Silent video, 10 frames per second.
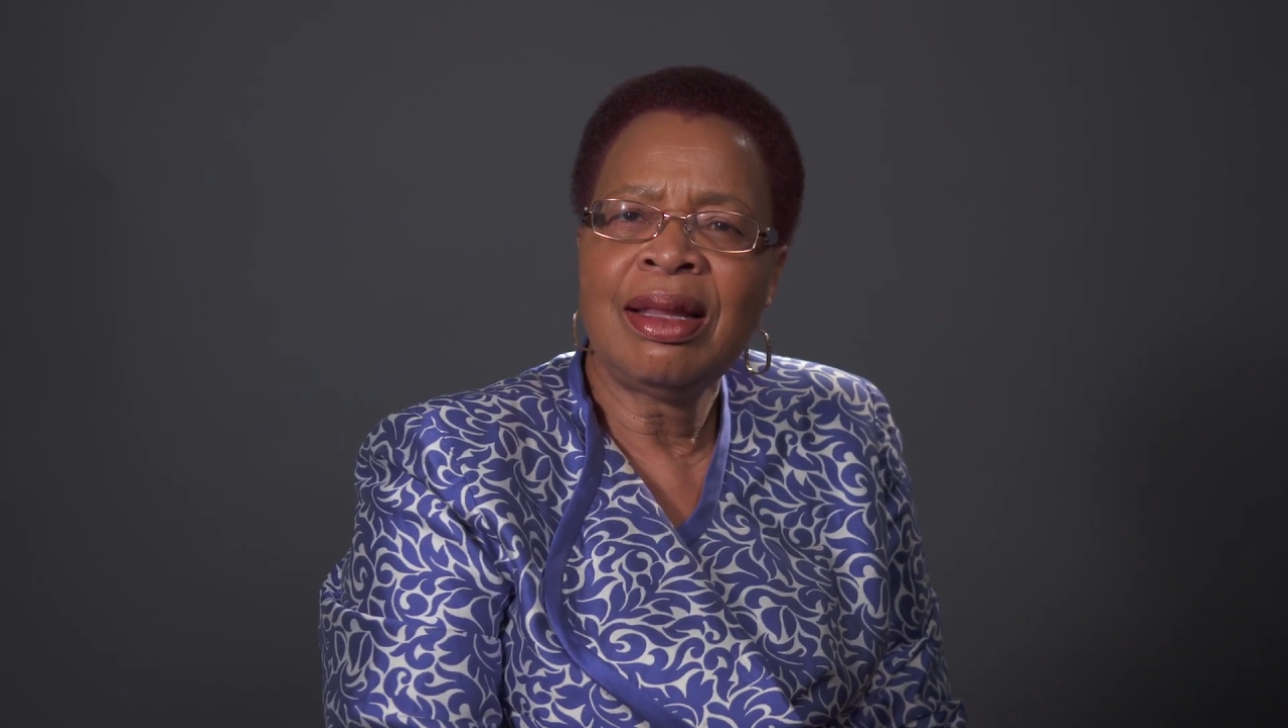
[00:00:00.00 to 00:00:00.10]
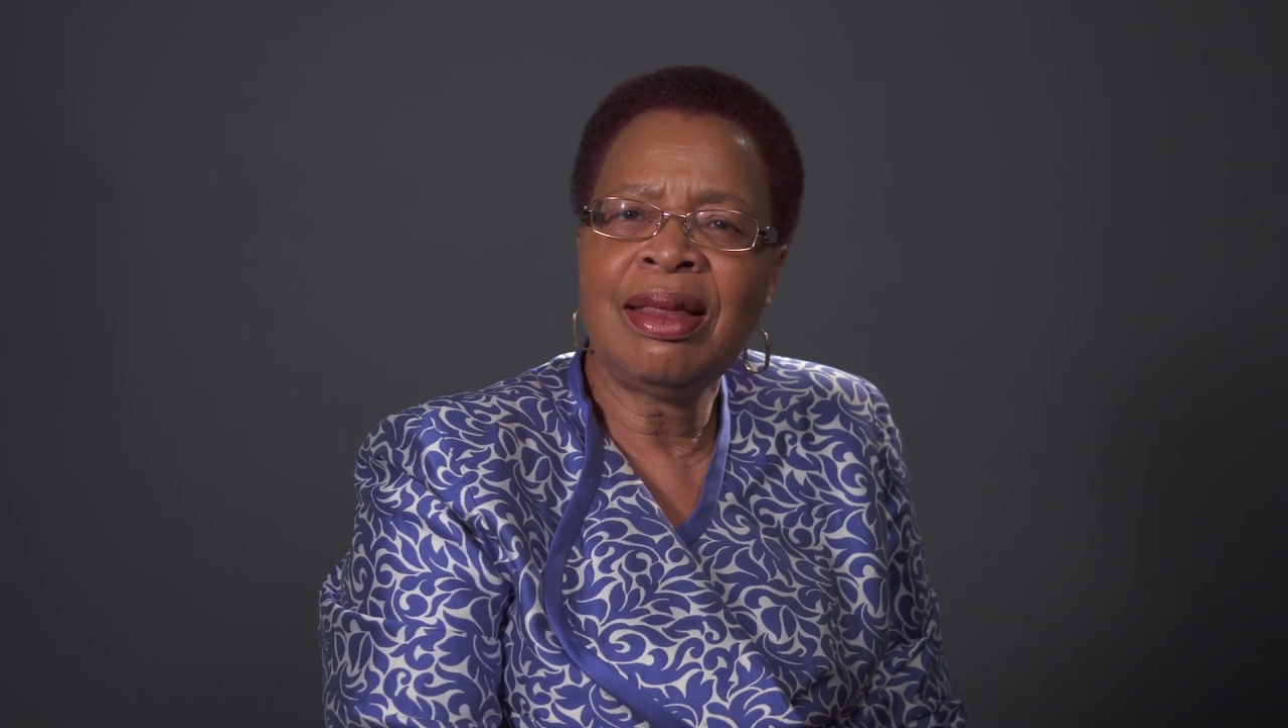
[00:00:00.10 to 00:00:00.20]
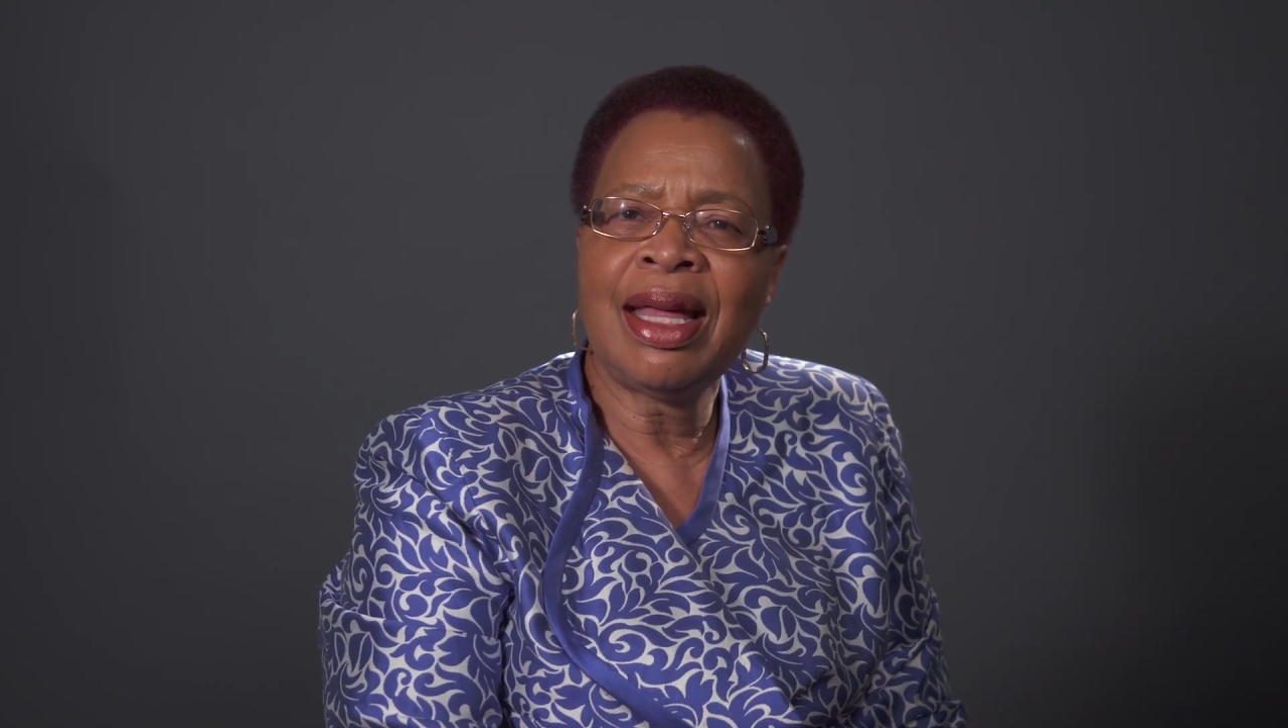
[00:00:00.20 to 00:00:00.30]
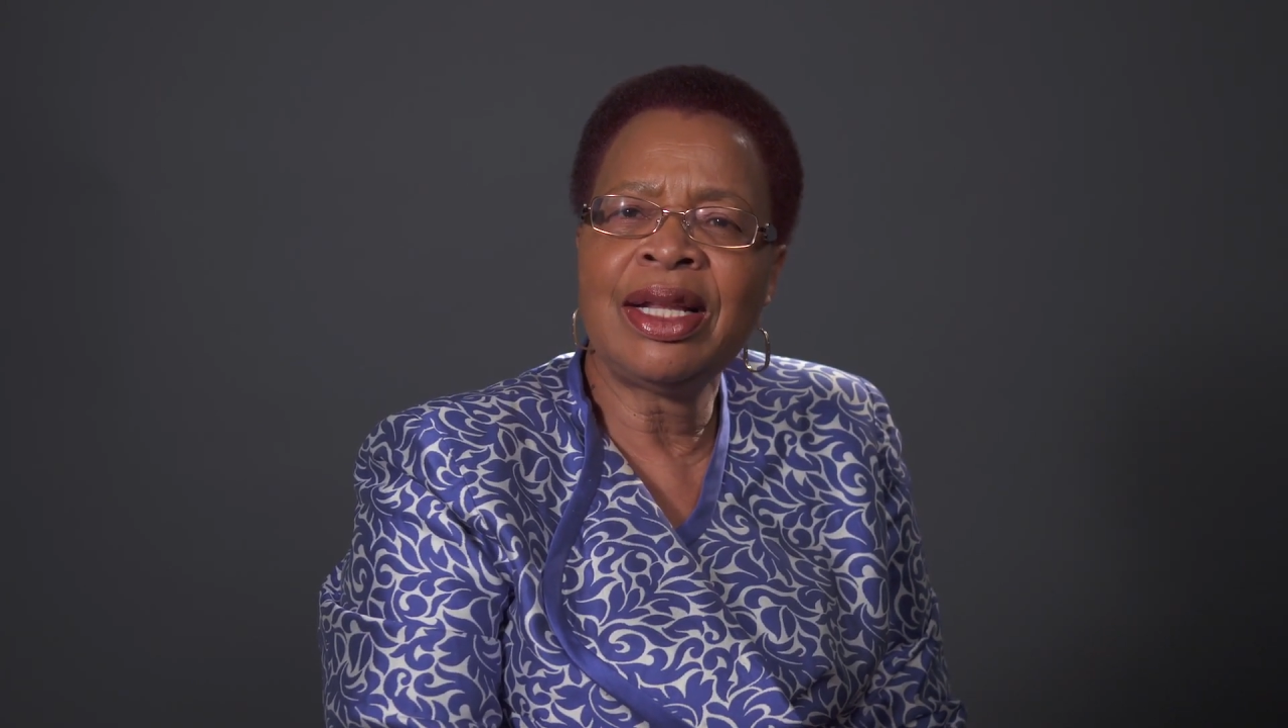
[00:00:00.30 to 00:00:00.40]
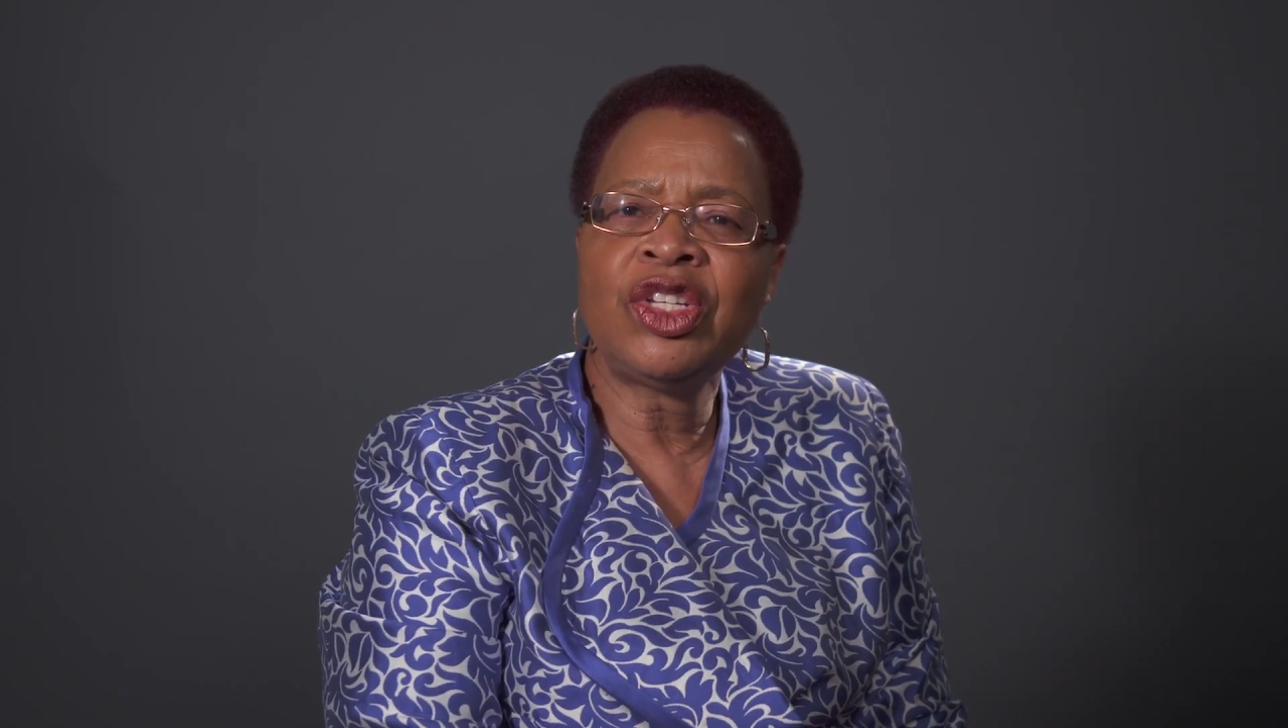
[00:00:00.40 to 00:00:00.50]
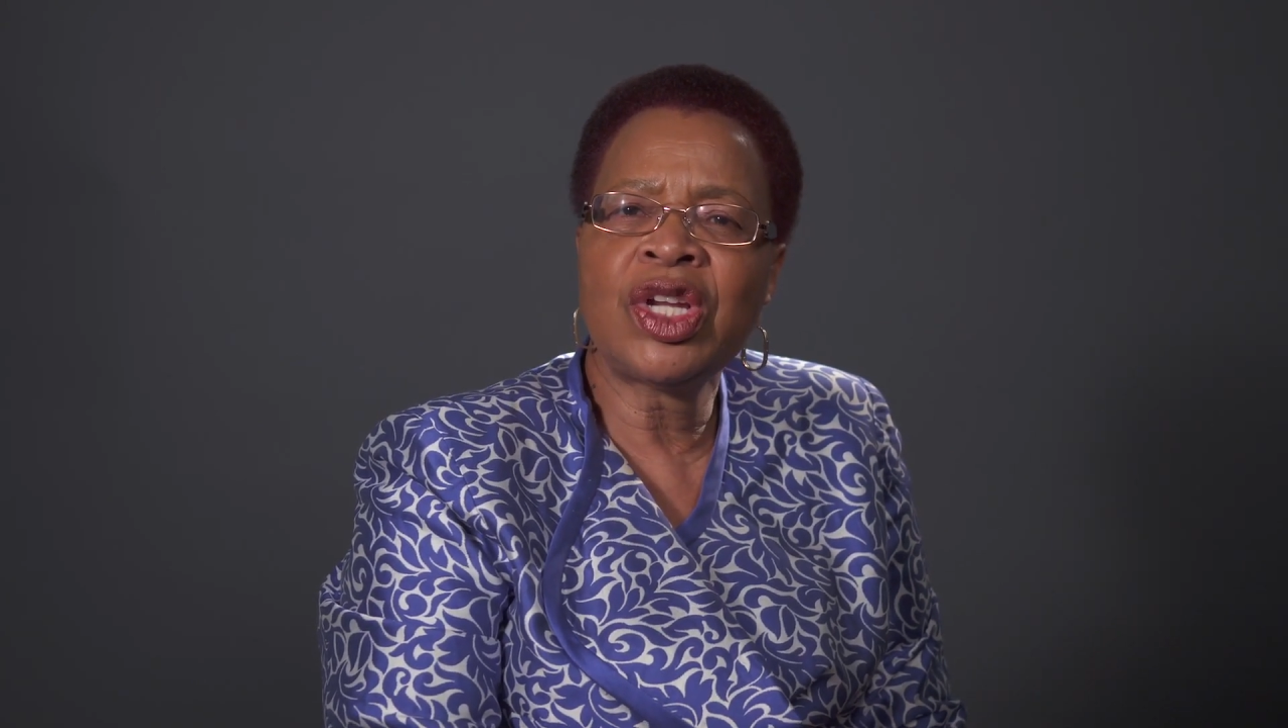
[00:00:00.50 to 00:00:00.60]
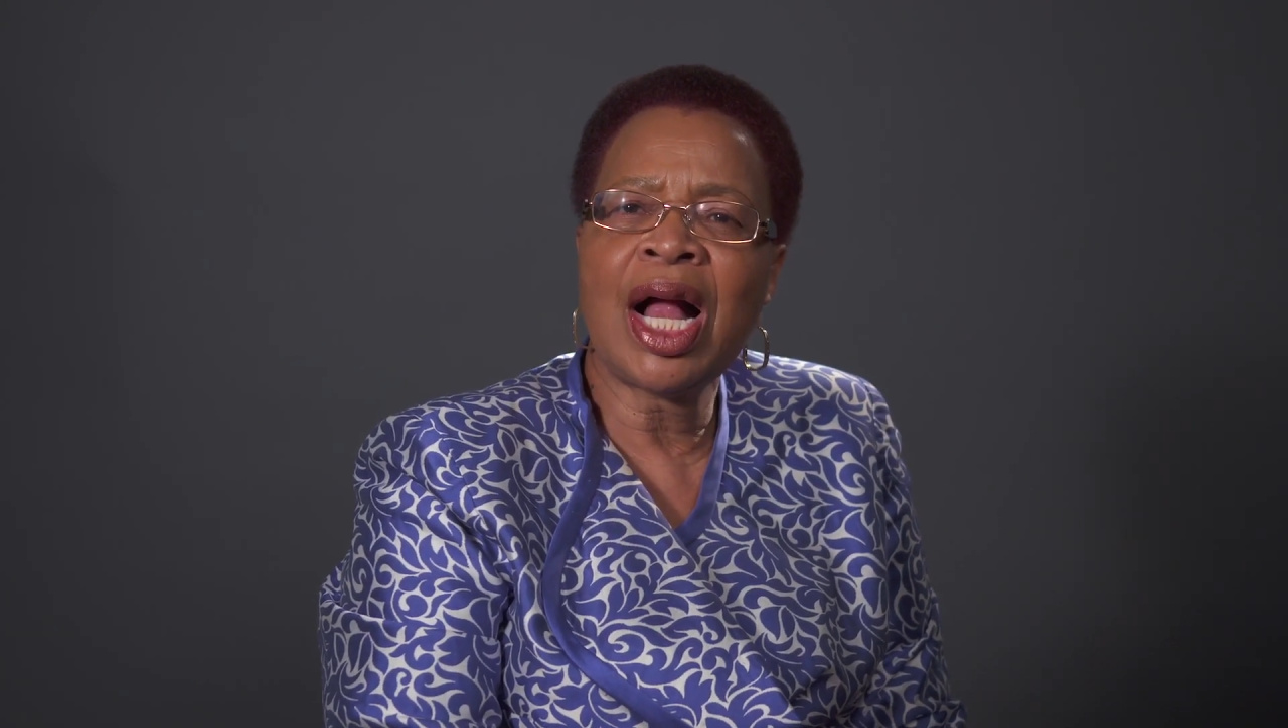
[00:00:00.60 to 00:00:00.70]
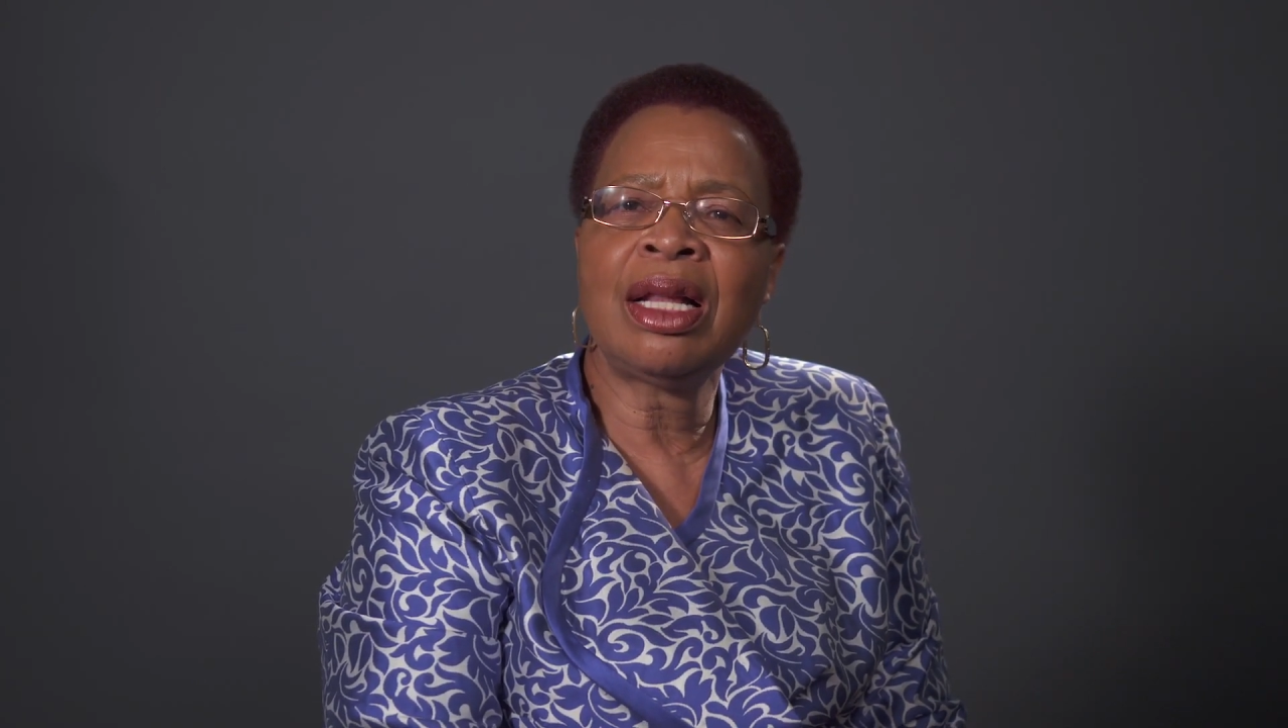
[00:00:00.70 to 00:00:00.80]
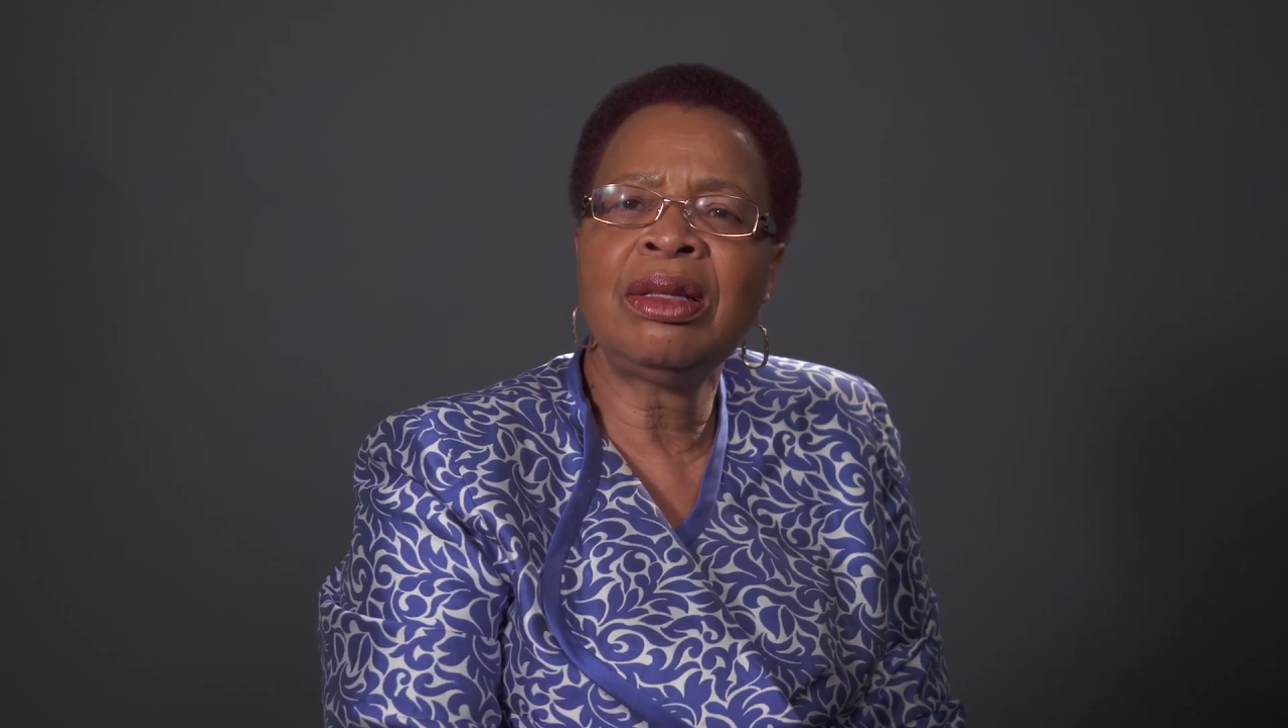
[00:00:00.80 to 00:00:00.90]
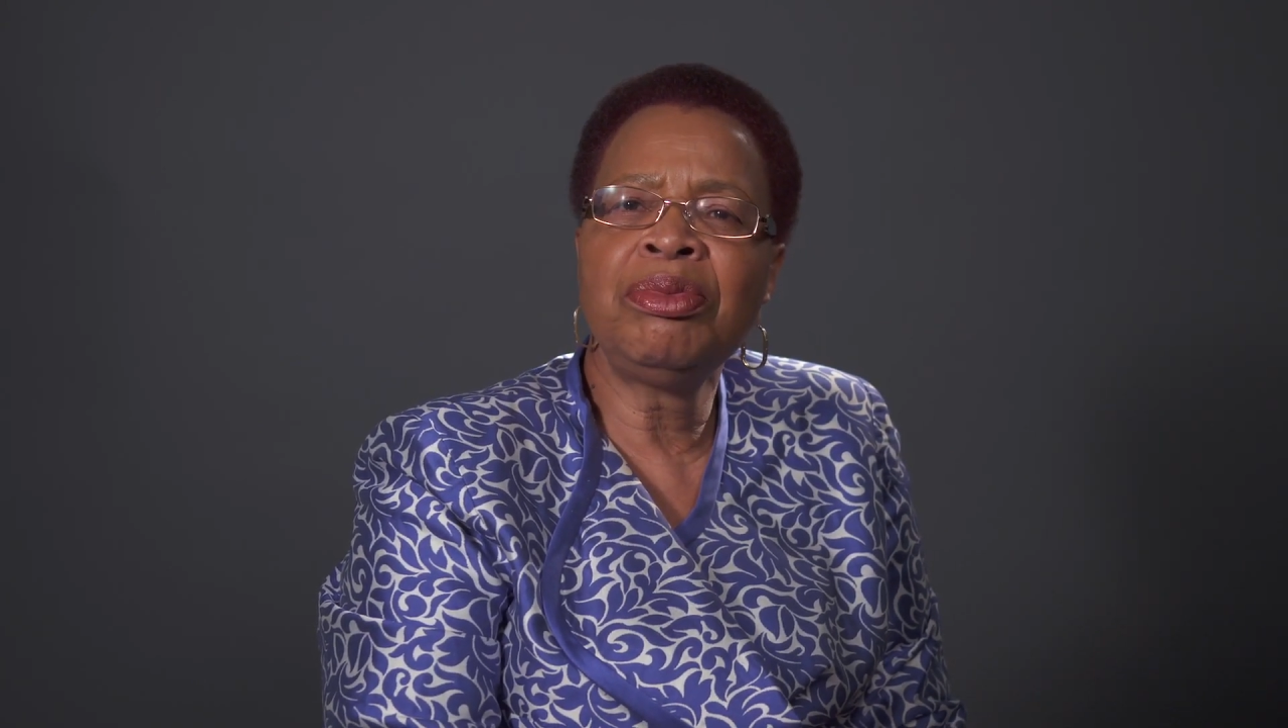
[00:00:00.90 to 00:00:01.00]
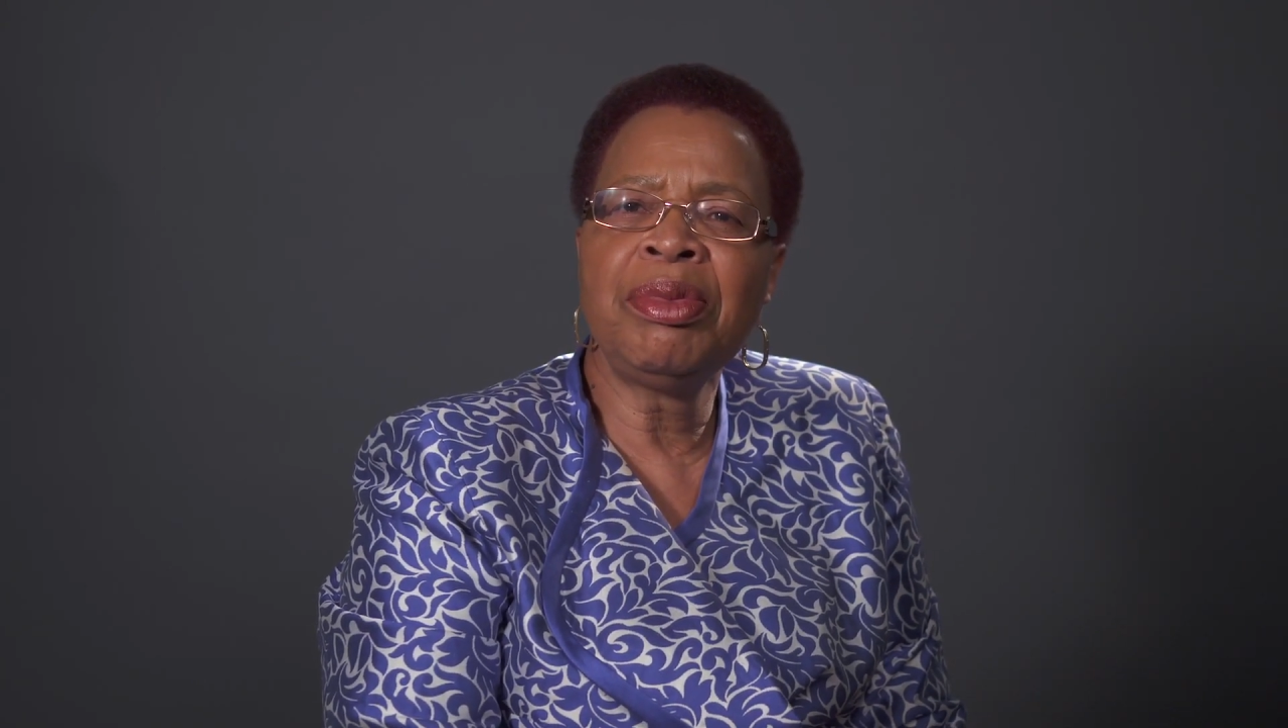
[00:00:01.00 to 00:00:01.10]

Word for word: that child